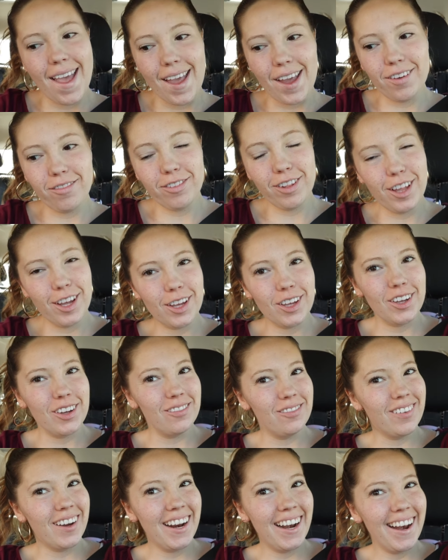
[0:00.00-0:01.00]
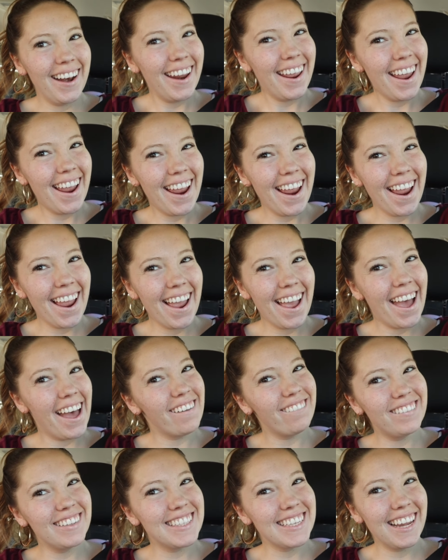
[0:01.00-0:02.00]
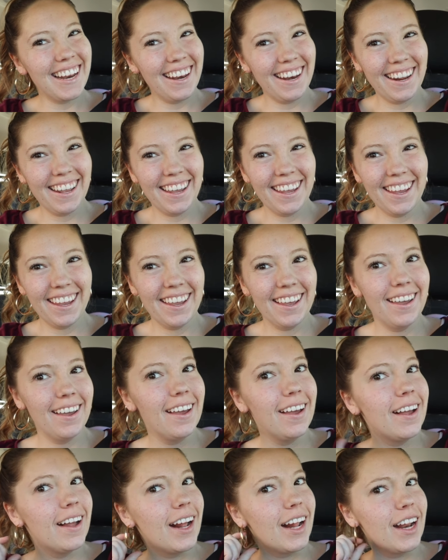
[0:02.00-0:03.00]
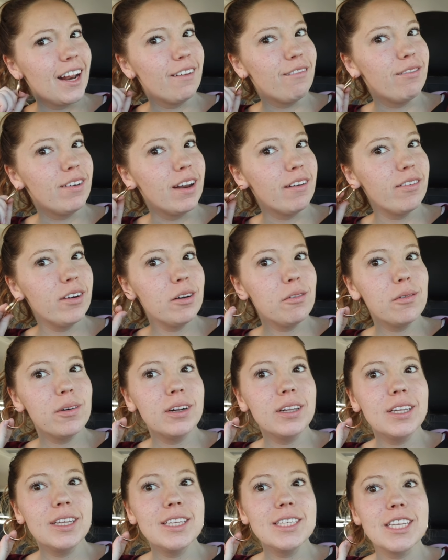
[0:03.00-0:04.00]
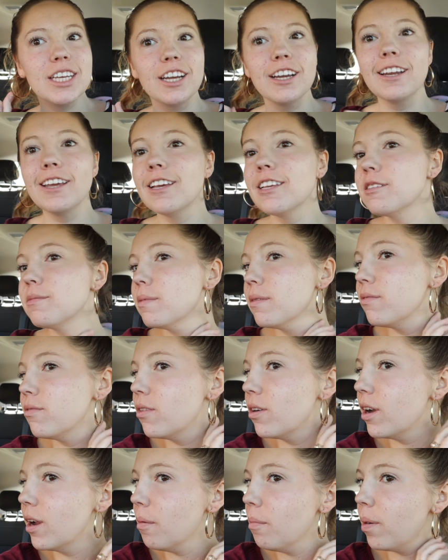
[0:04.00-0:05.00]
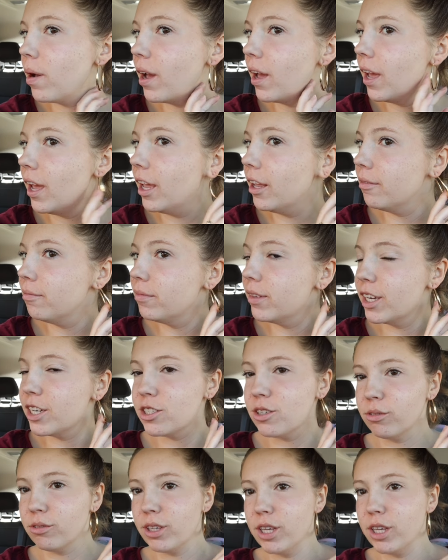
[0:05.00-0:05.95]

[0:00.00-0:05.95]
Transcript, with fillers: Hey everyone, good morning. Happy Sunday. And I've never worn these earrings before, but they're so